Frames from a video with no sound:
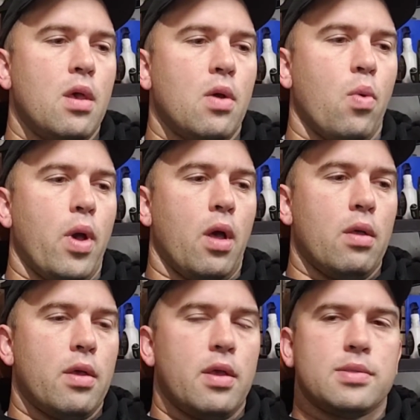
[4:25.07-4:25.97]

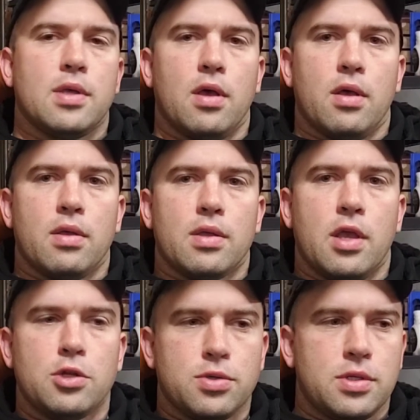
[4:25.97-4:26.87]
Well, it's a
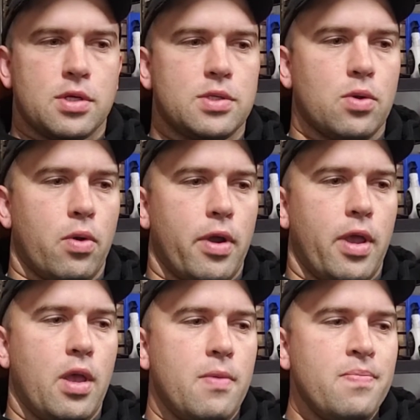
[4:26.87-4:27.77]
interesting
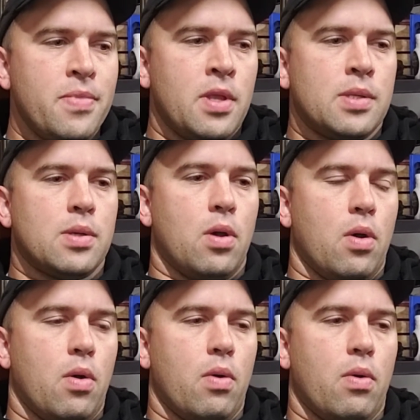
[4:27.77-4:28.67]
story.
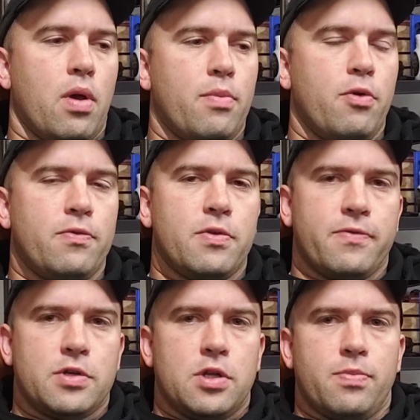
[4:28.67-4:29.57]
So I moved to
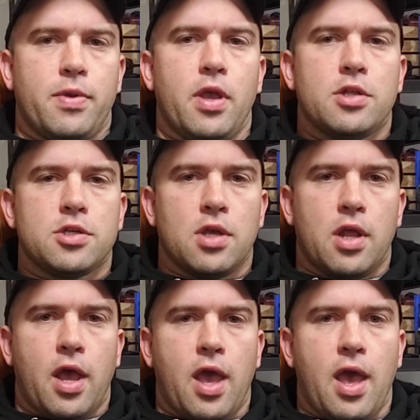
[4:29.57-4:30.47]
Virginia Beach
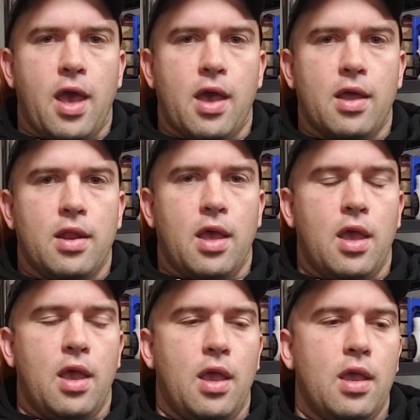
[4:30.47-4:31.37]
and I had
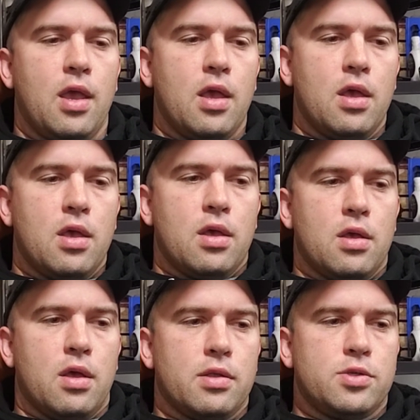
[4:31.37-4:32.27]
a
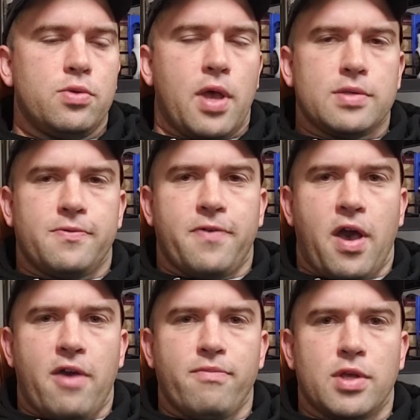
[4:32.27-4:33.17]

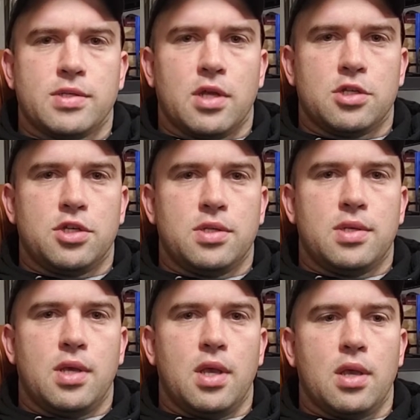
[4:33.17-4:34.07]
2005 Mustang
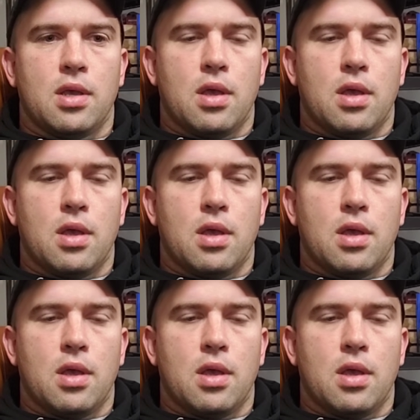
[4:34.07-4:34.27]
GT.